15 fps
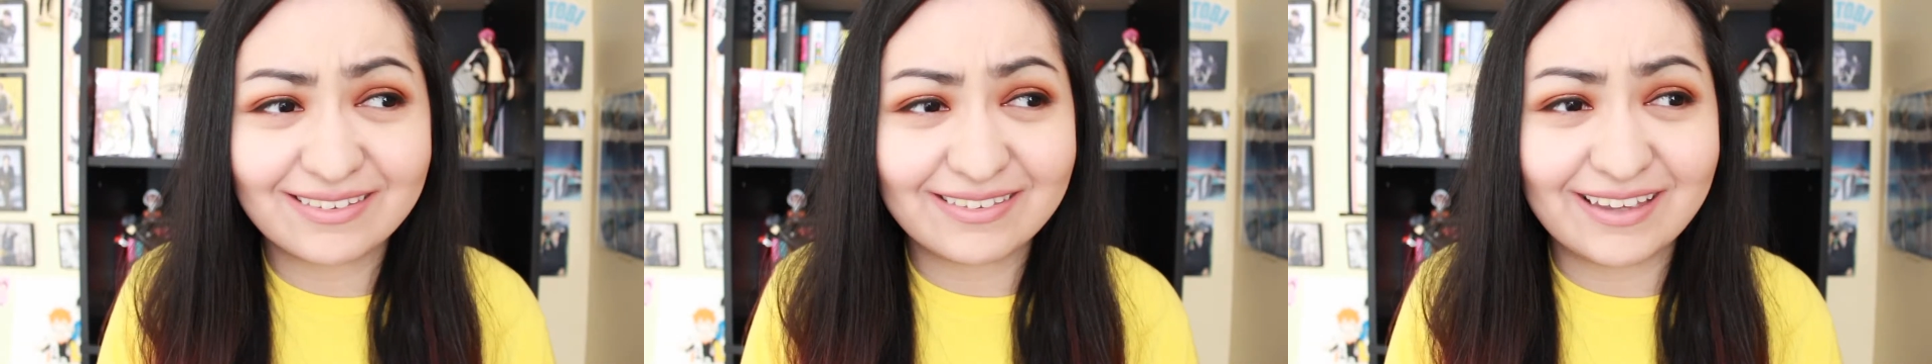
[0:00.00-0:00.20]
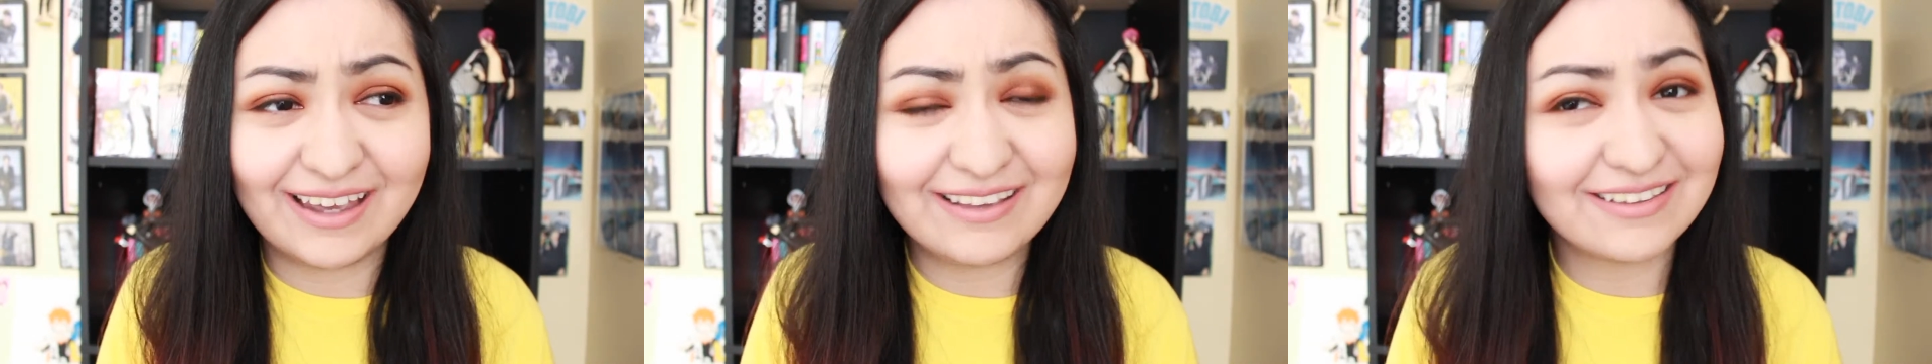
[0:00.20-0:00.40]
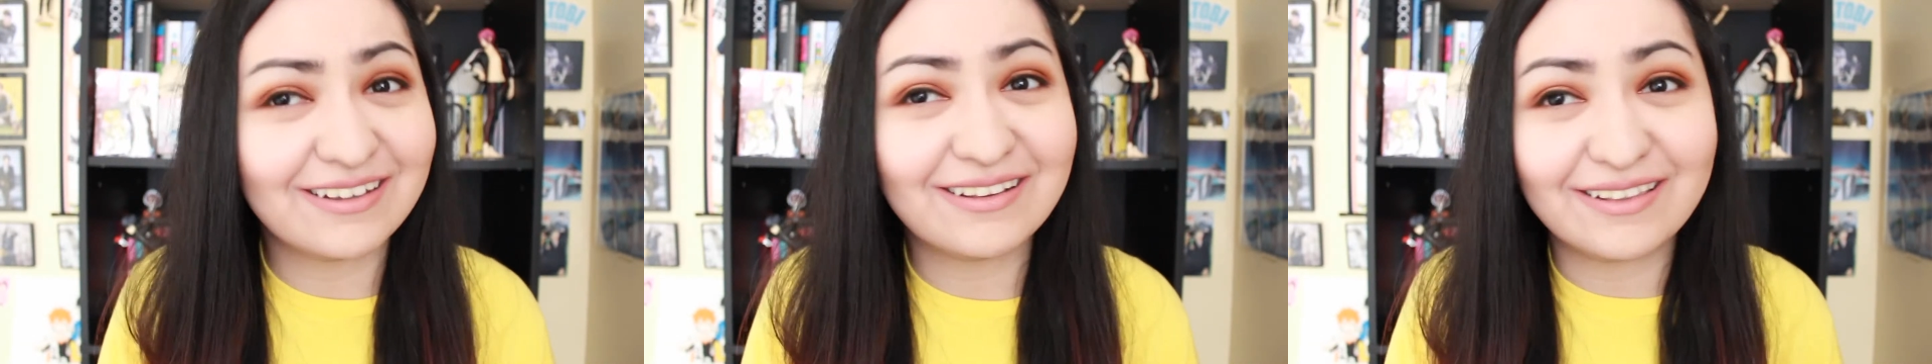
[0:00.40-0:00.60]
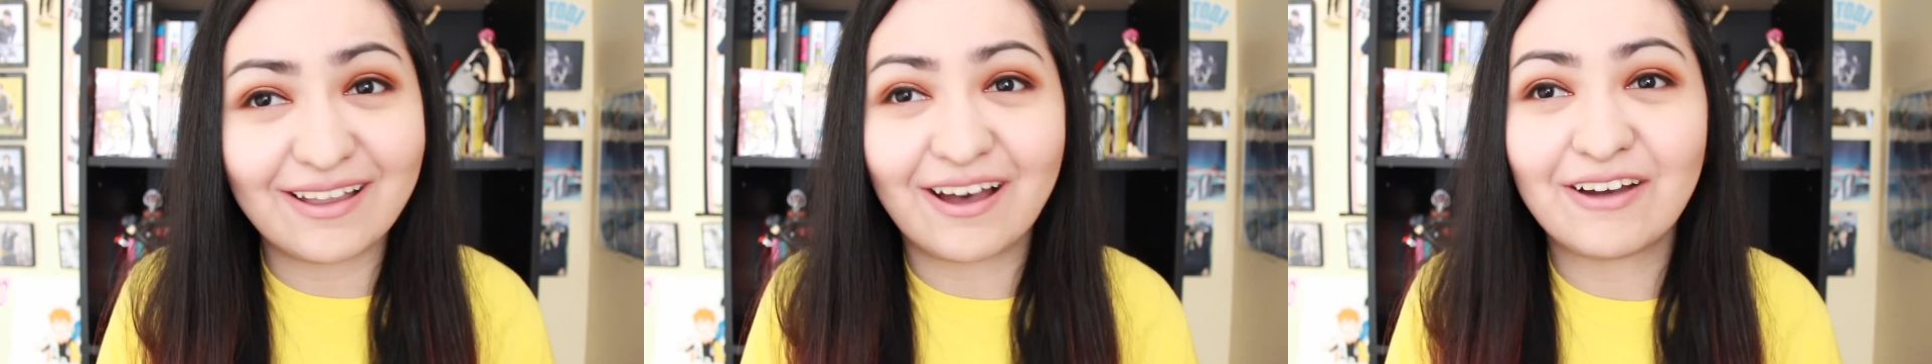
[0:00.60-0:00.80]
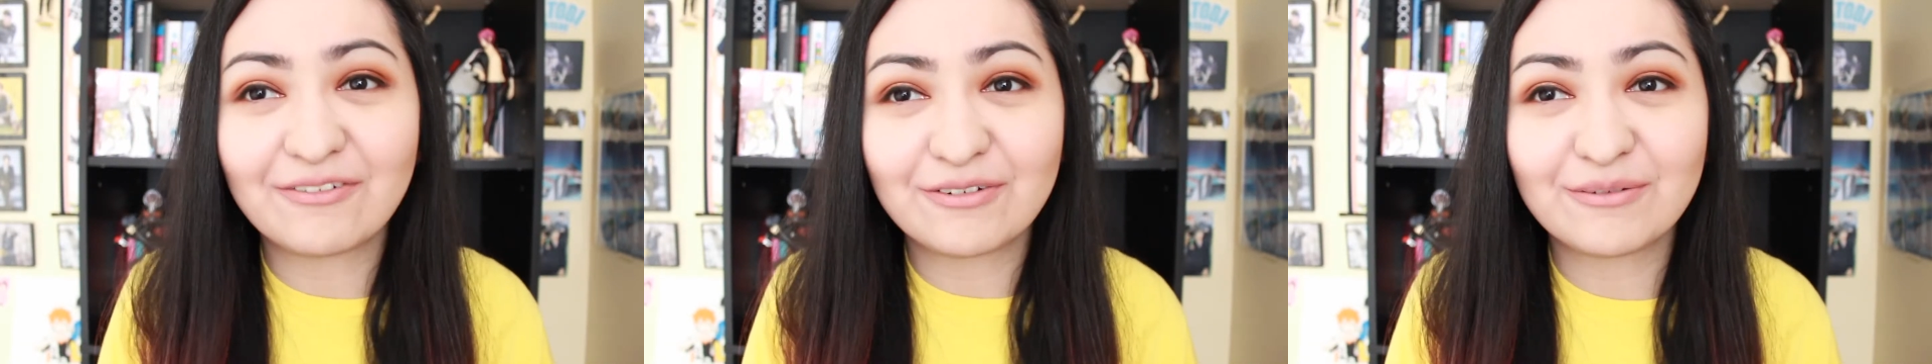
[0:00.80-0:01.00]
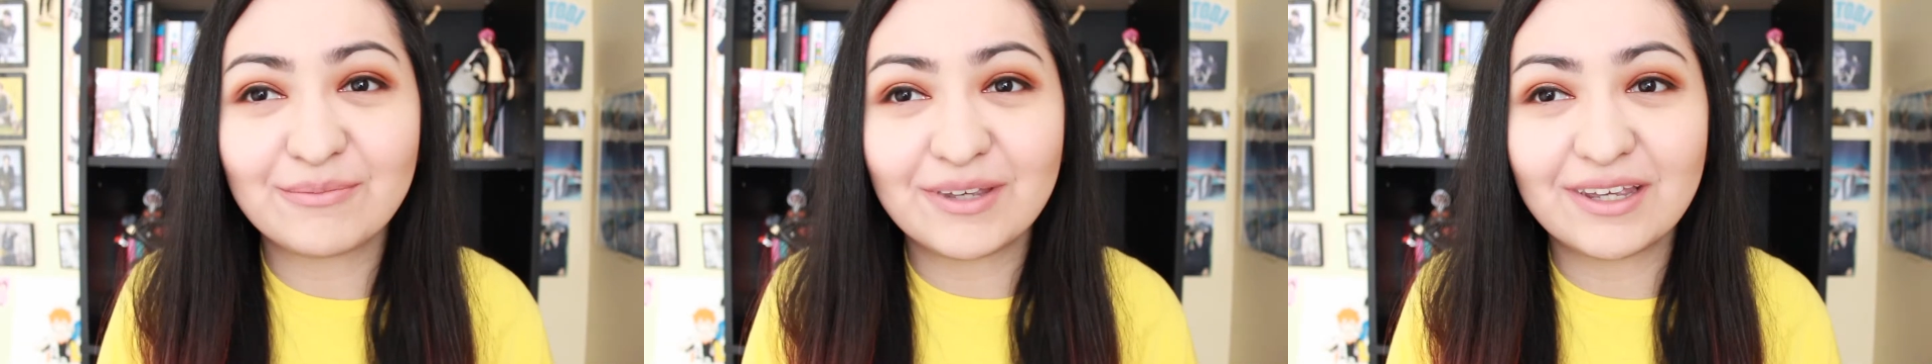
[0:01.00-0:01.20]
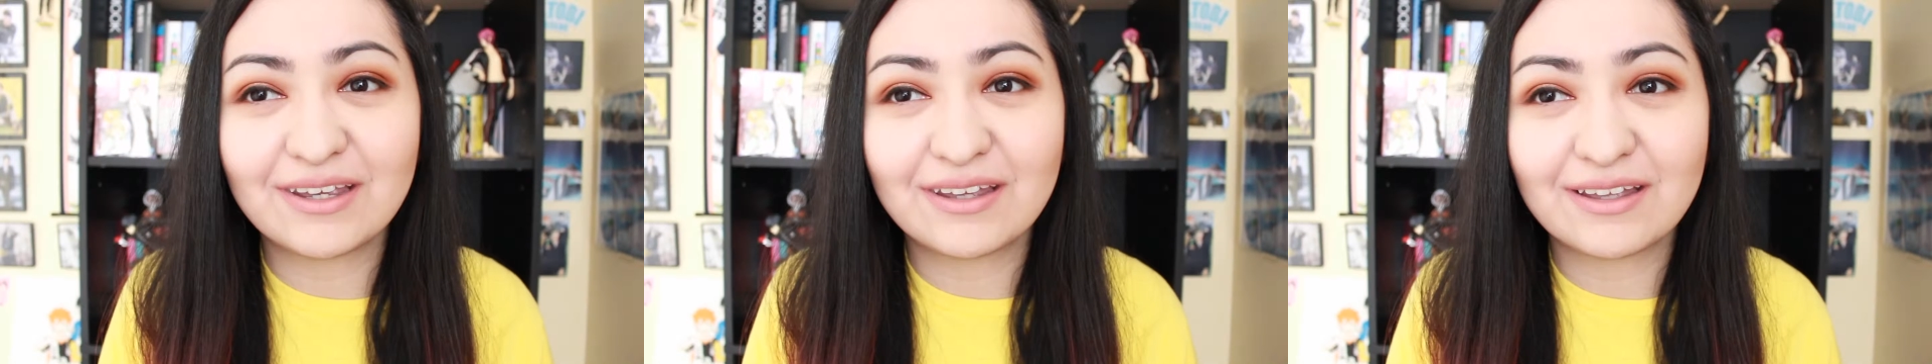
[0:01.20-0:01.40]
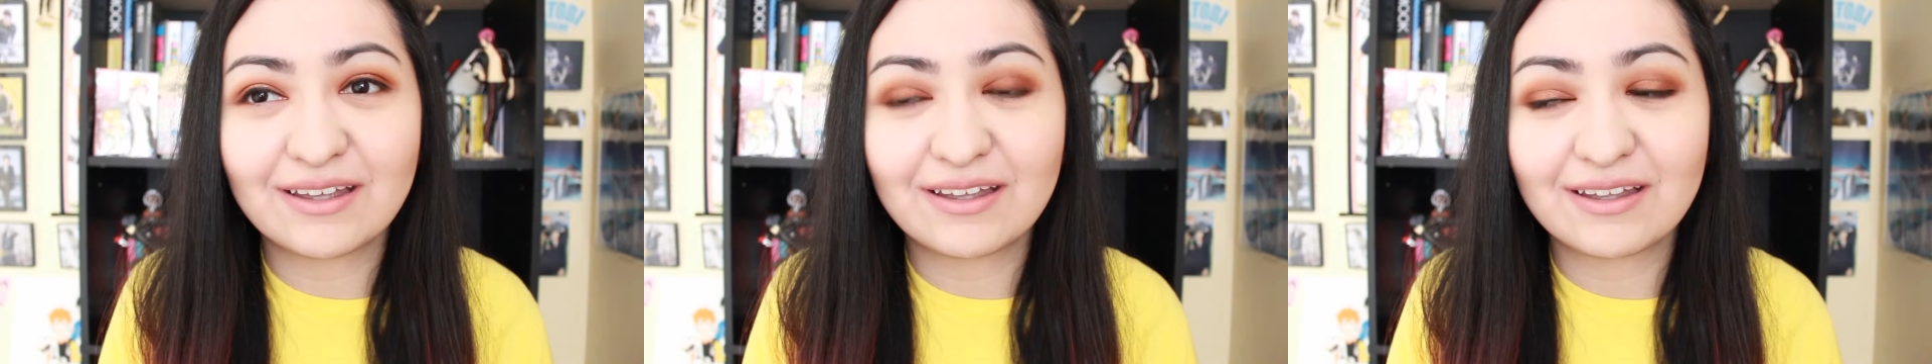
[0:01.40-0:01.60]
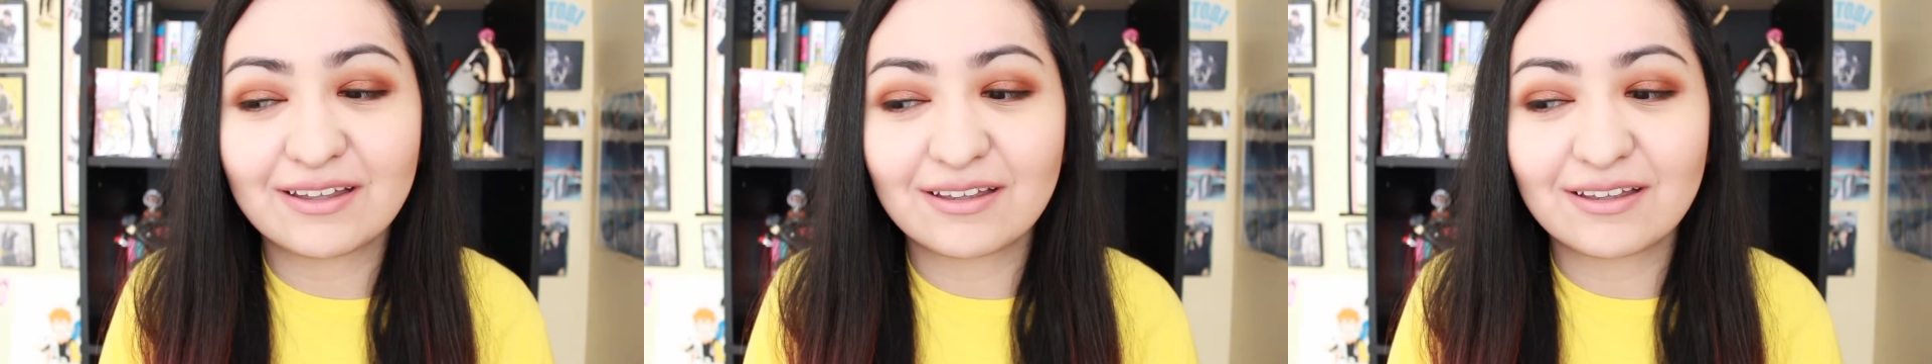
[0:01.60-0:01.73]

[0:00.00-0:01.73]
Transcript: takes a lot for me